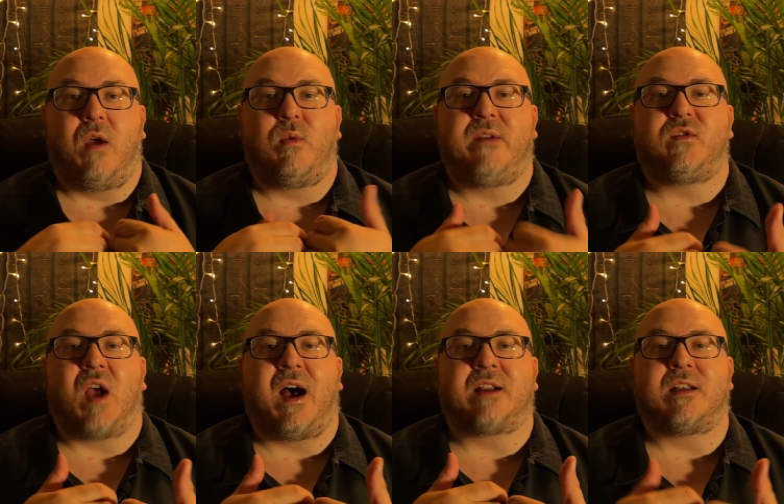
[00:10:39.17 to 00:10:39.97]
We've
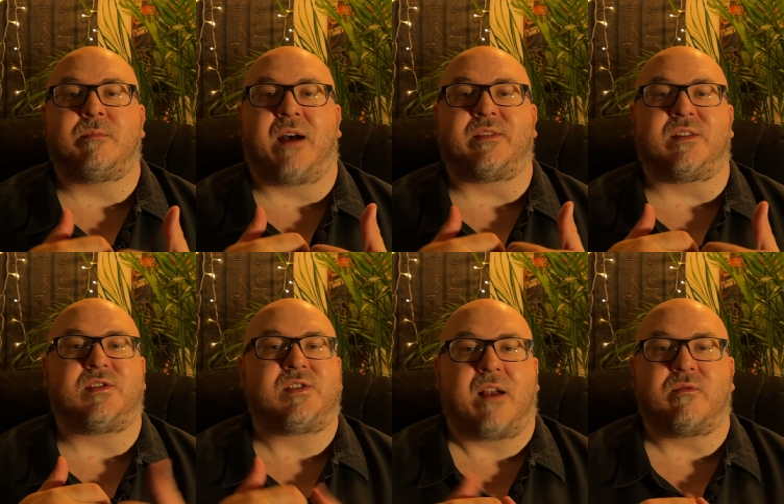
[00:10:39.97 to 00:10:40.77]
talked about this
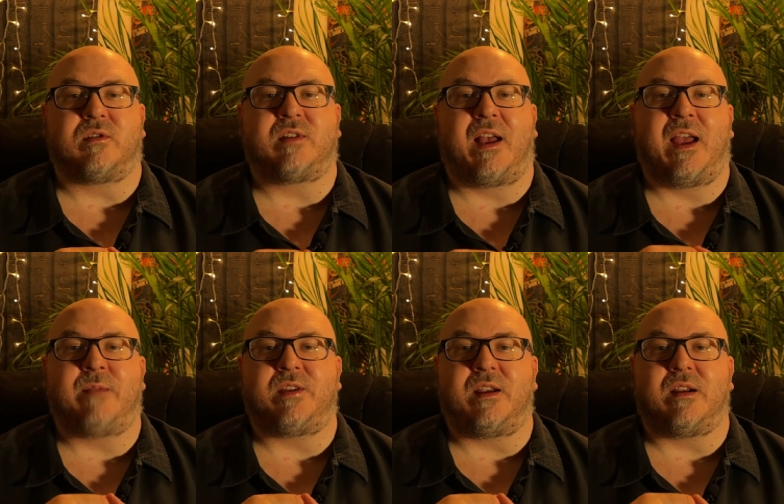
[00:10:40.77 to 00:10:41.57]
several
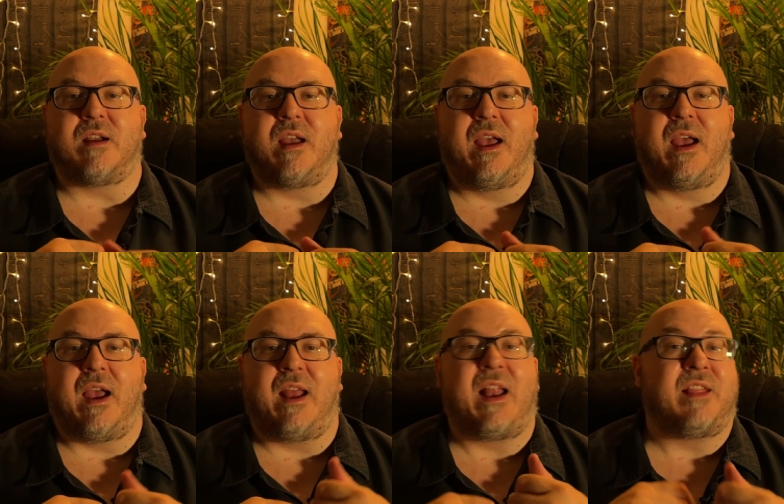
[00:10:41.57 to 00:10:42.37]
times here
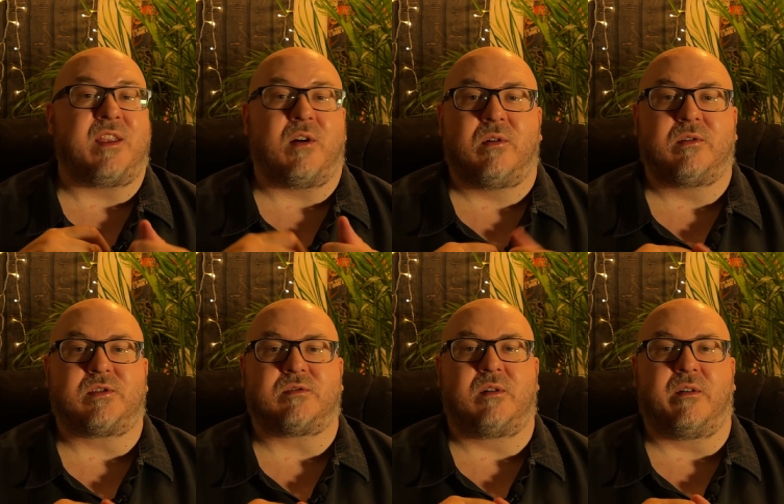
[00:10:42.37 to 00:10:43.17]
and on the Old
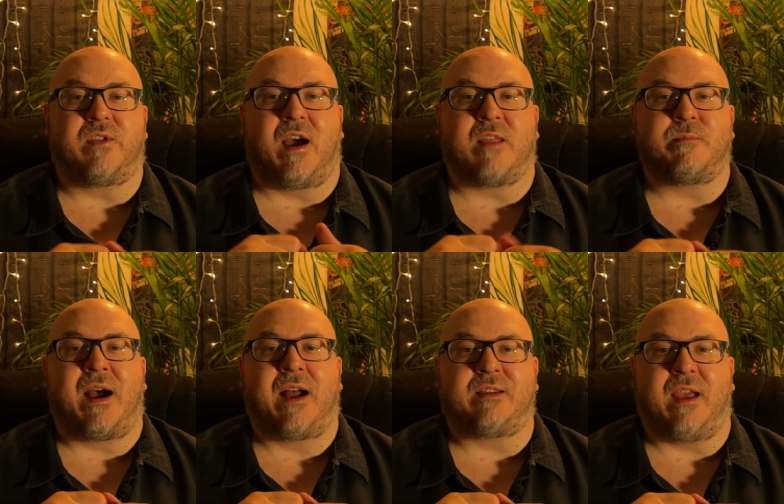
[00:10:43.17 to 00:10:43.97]
Scroll of Thoth
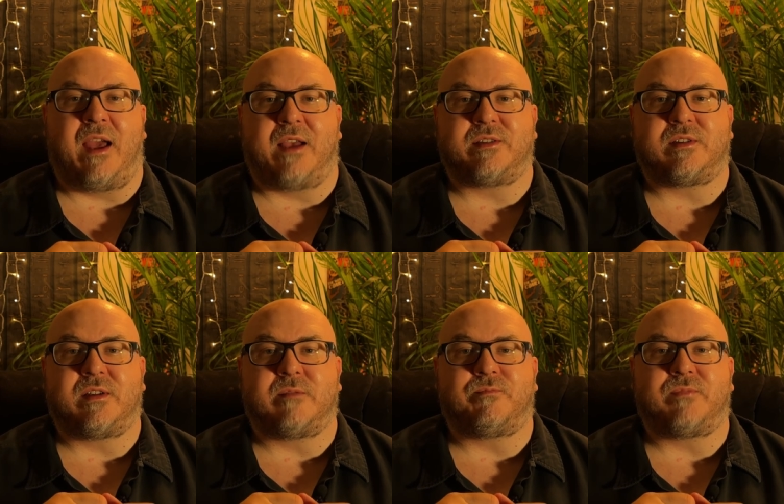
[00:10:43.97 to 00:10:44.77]
podcast.
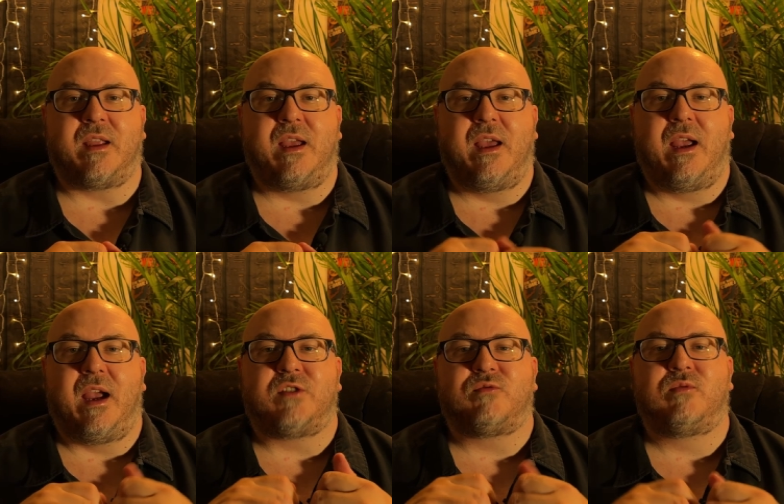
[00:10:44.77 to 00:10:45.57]

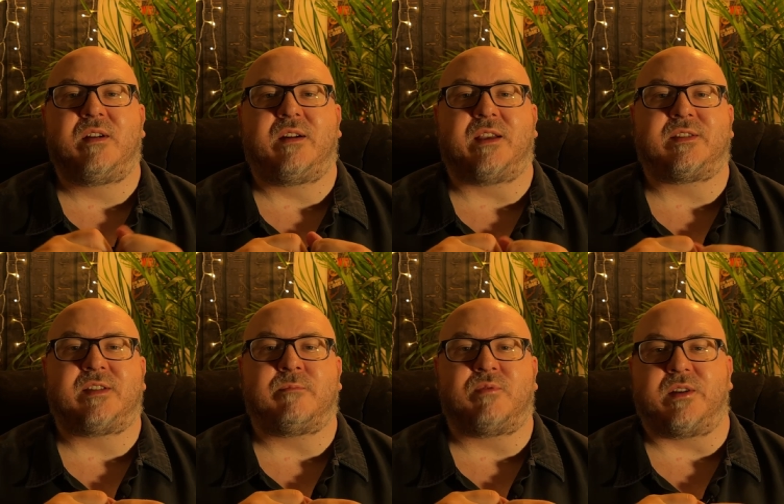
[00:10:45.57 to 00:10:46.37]
It's really as
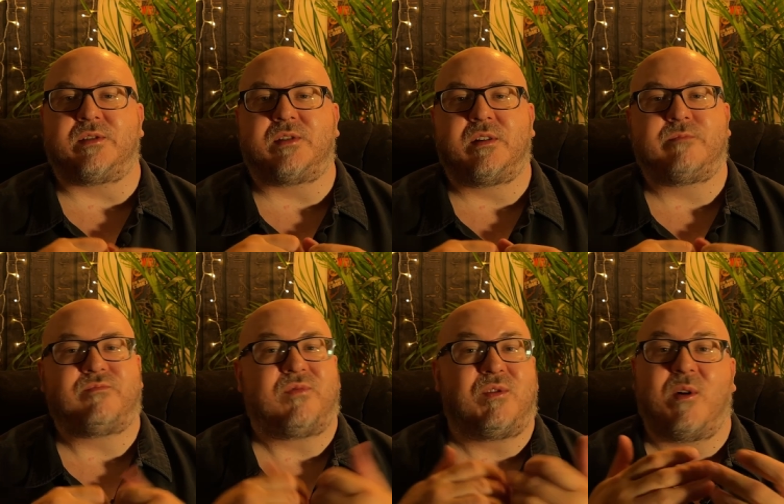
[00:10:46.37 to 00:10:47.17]
simple as
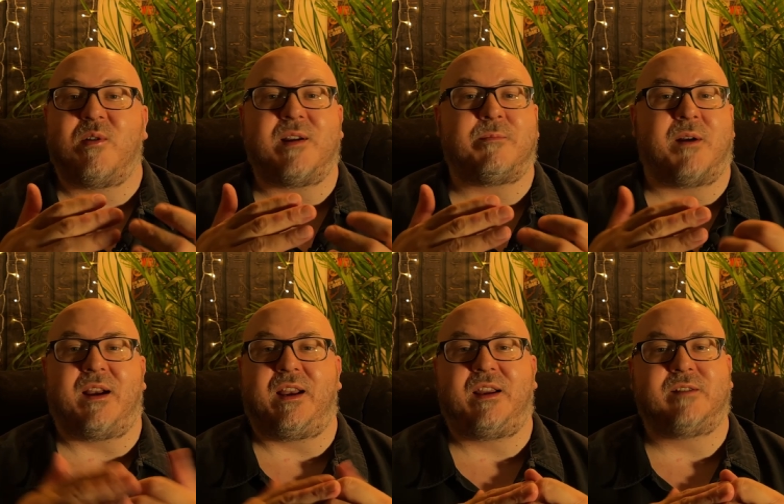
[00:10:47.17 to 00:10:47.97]
throwing a
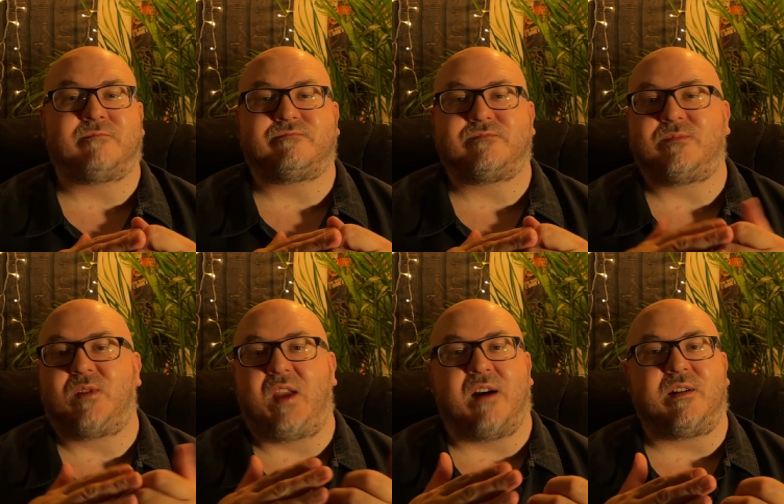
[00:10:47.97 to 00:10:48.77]
party,
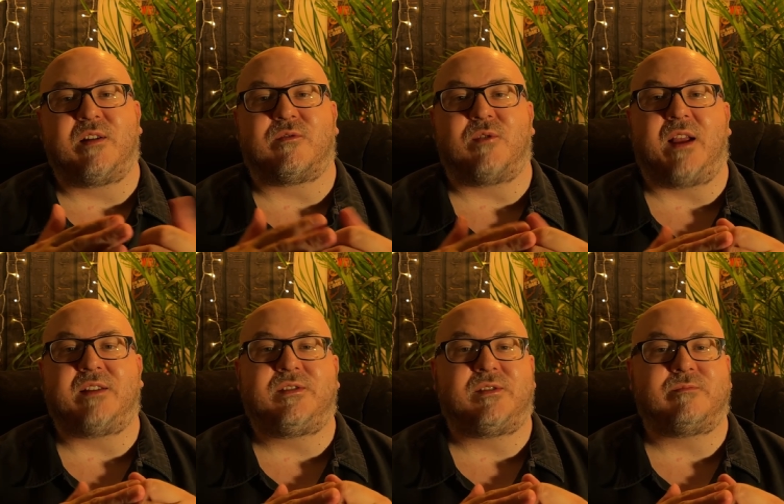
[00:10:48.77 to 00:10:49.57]
telling your
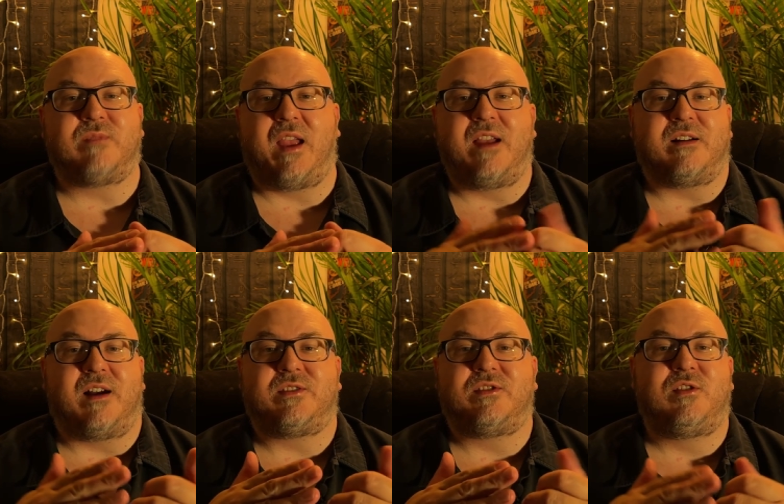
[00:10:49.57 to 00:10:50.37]
friends, hey,
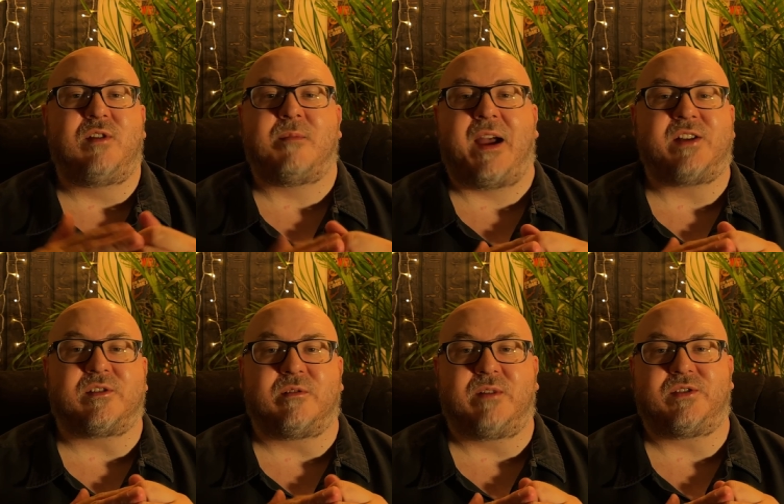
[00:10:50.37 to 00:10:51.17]
let's do a
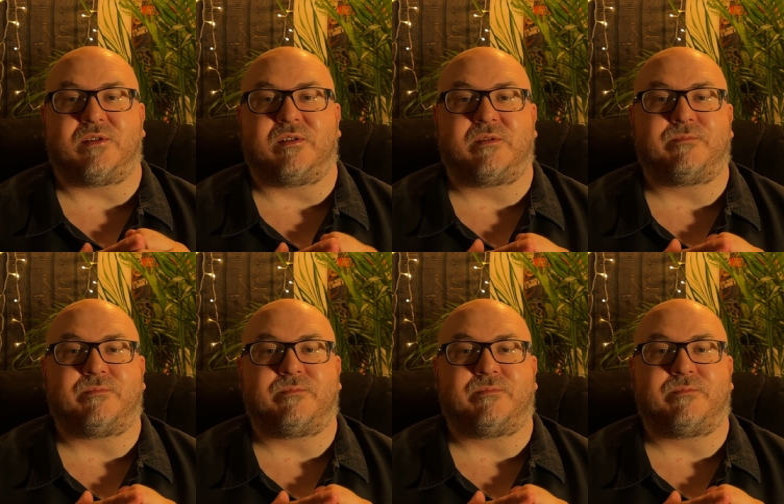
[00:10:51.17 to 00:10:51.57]
magical ritual.